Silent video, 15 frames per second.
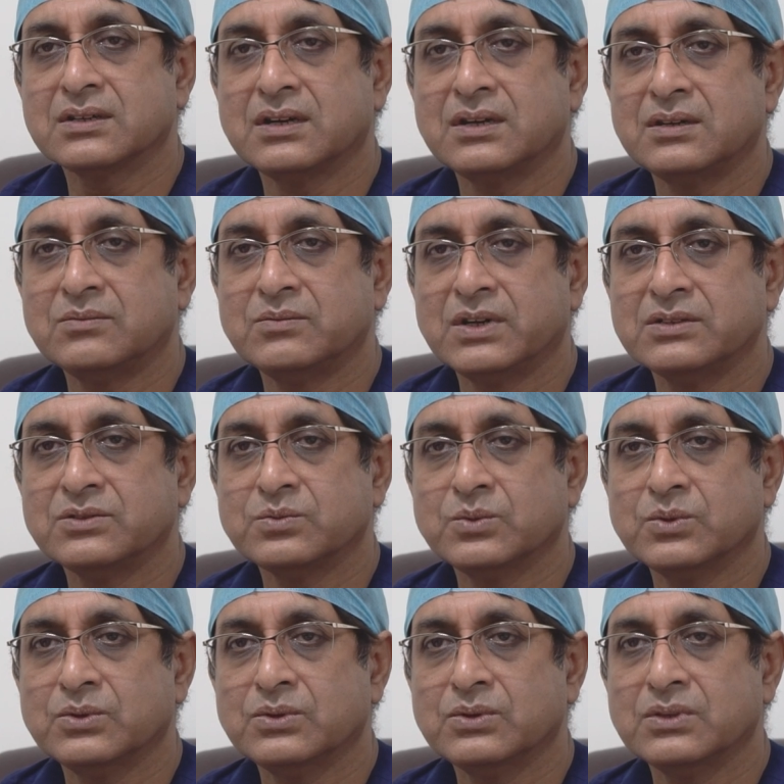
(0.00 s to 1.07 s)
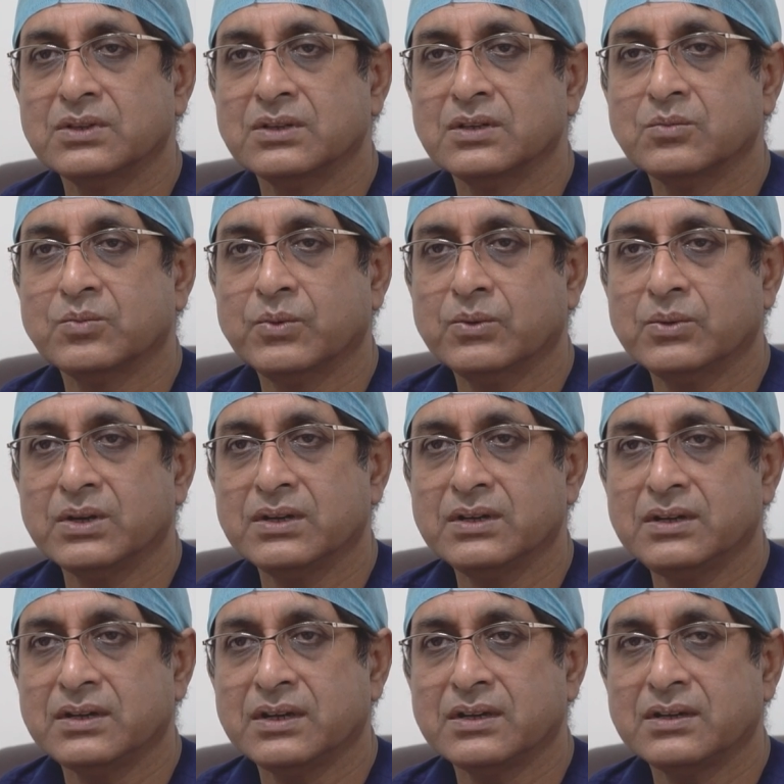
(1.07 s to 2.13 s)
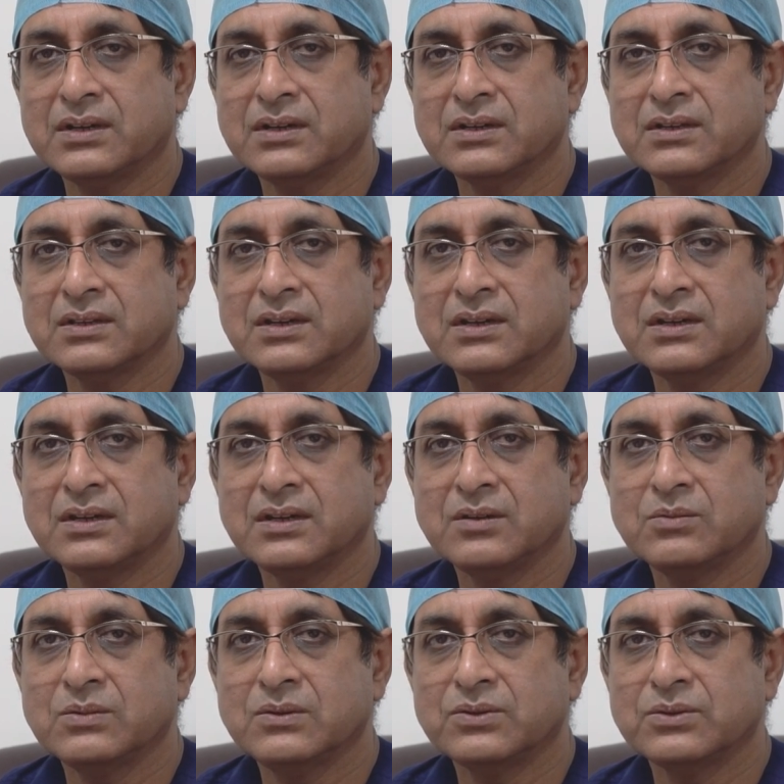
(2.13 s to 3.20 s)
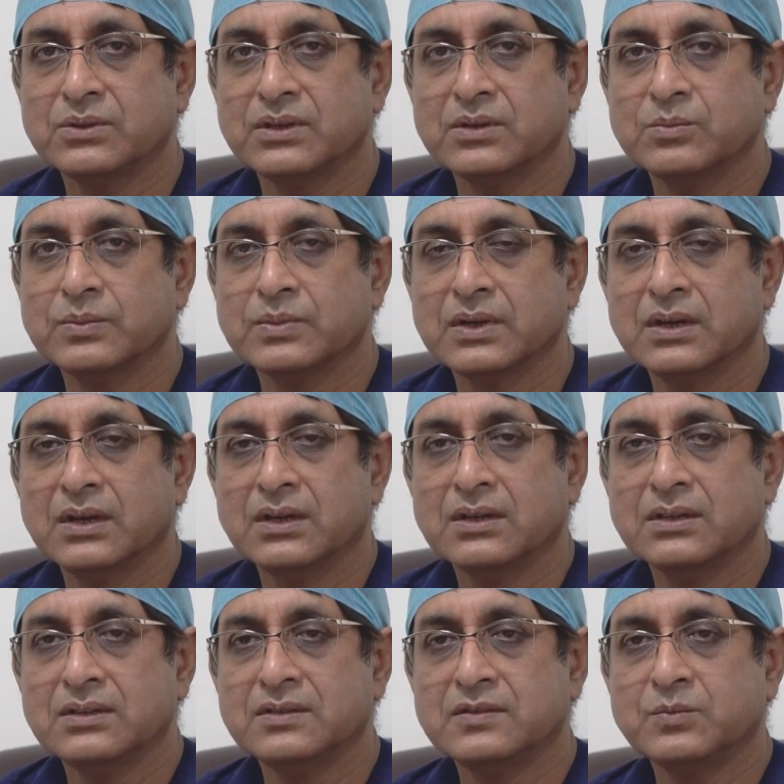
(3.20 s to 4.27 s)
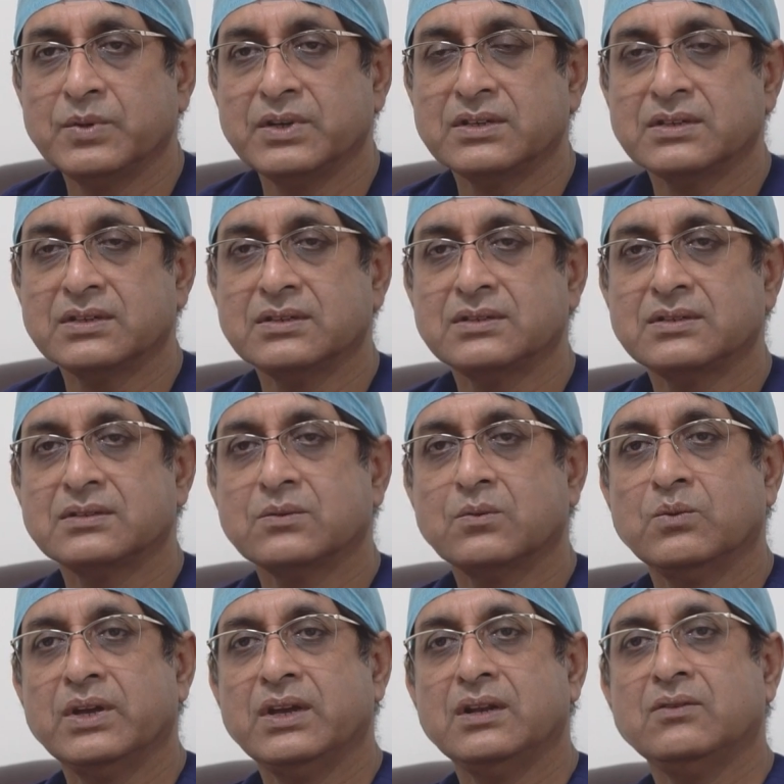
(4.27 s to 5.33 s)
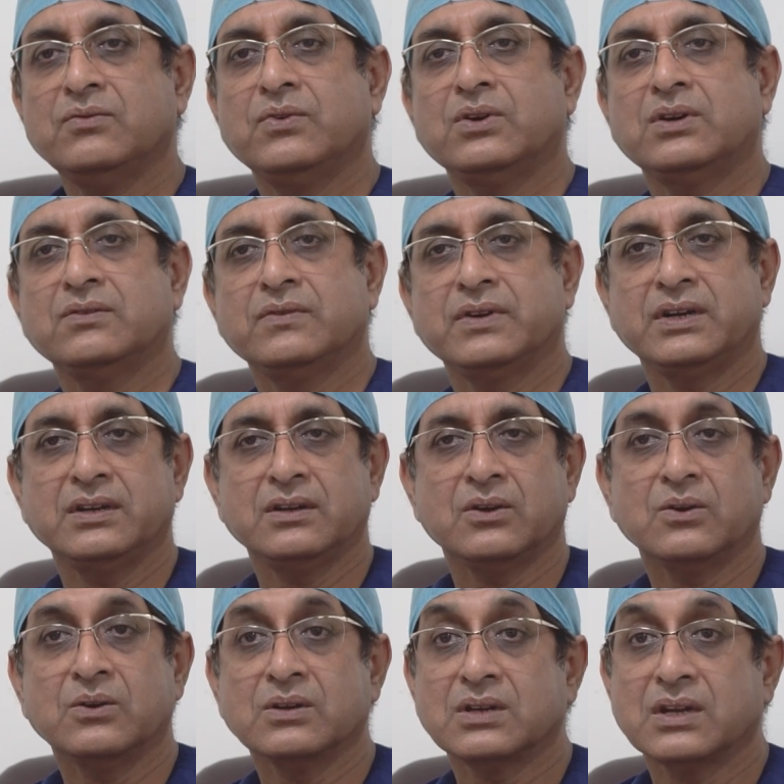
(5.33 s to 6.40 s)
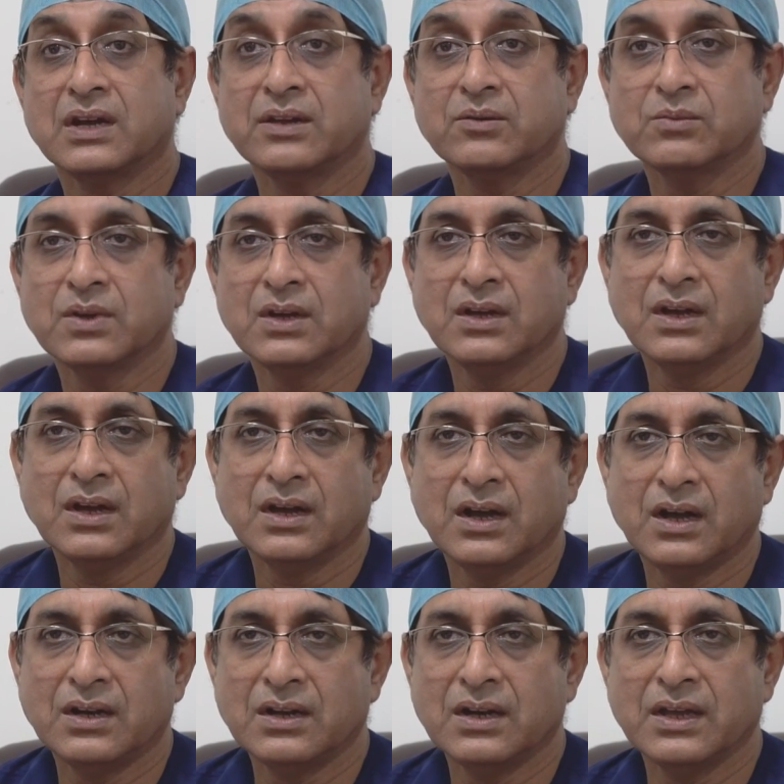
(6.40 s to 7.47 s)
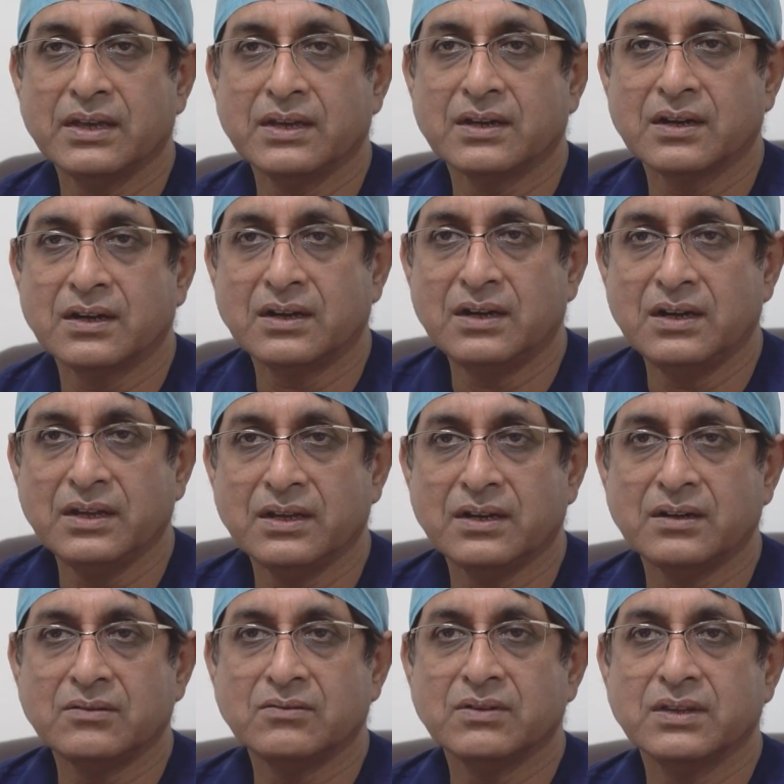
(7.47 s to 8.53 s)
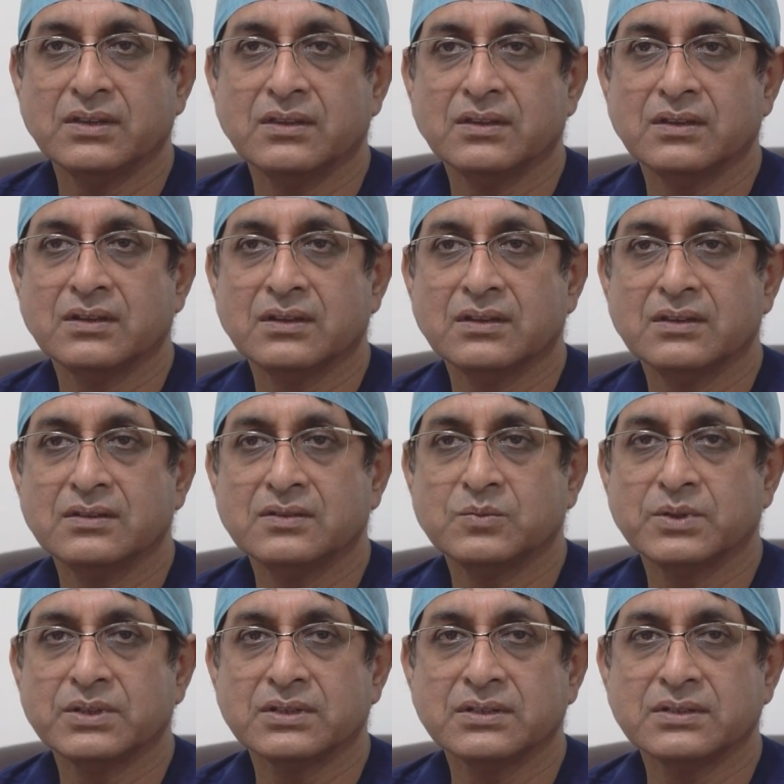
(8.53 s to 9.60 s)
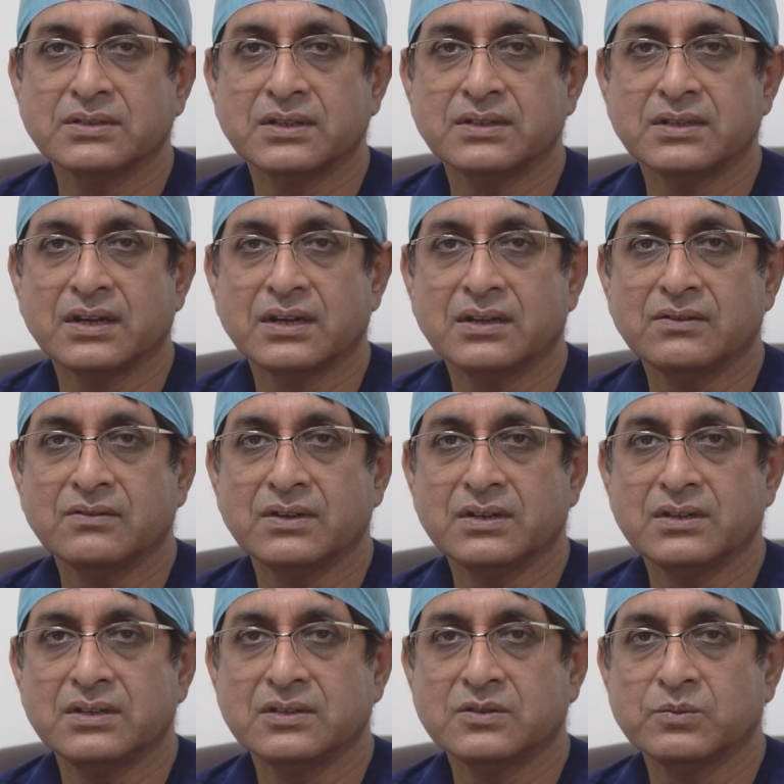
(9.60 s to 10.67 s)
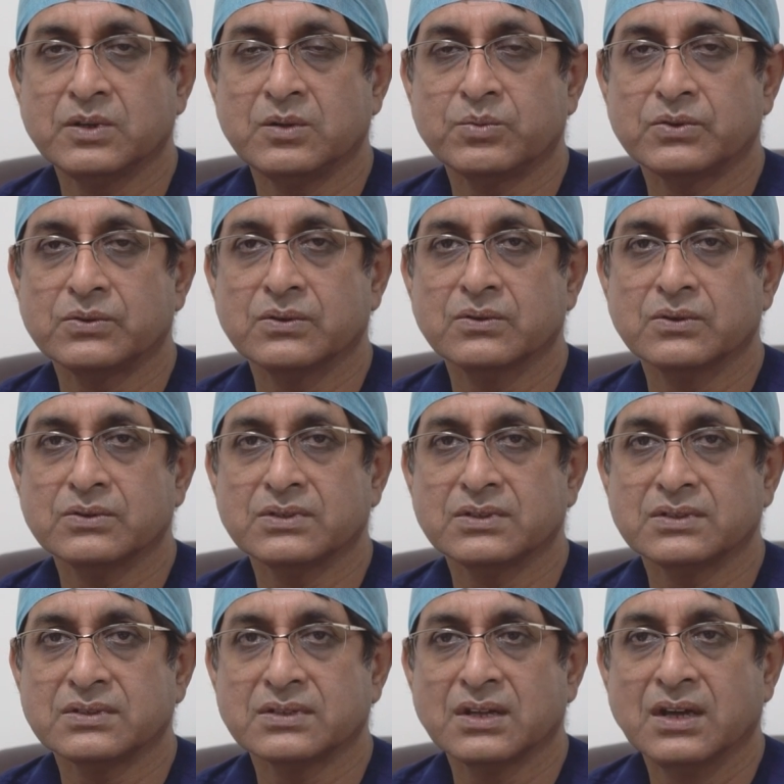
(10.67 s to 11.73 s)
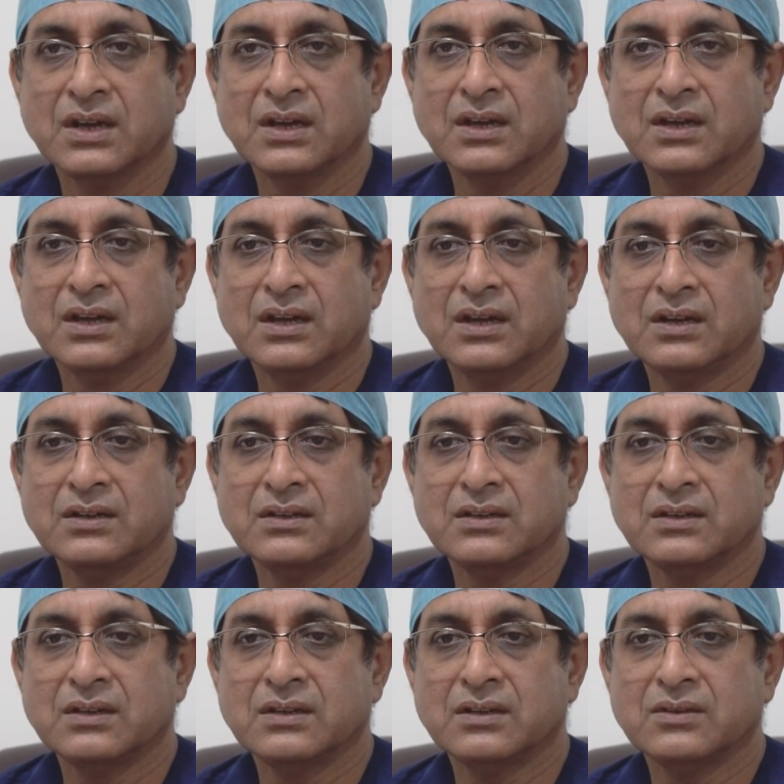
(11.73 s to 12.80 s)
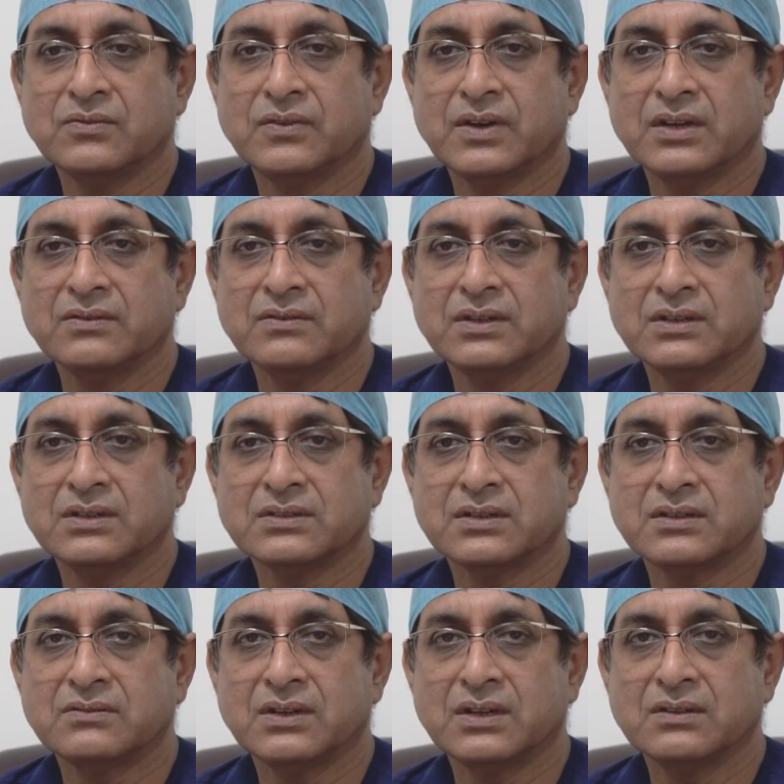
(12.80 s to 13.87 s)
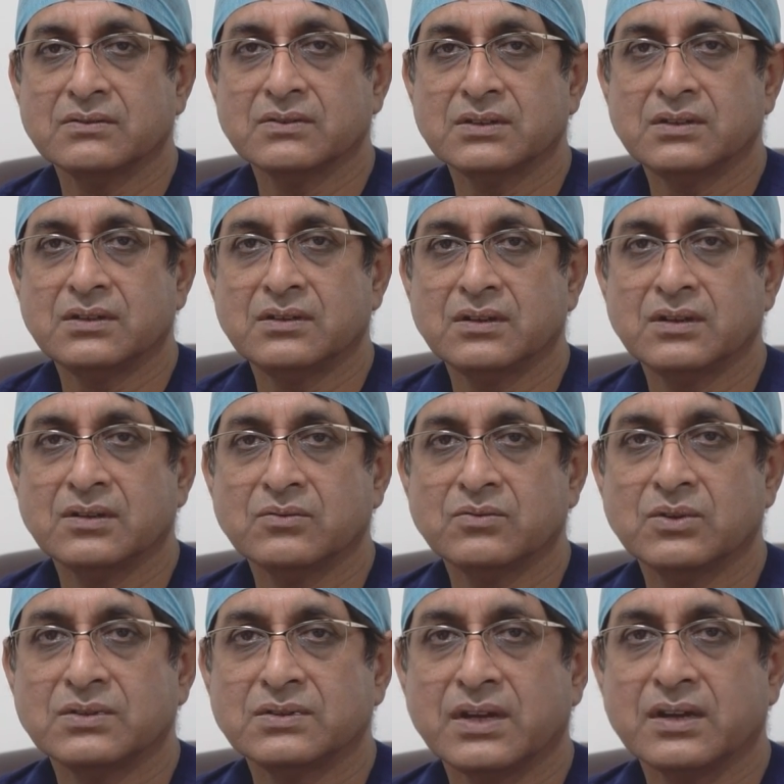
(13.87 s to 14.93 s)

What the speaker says: are much more potent and they are able to keep these patients well for a very long time. Unlike earlier when these patients had a very dismal prognosis and their 5-year survival was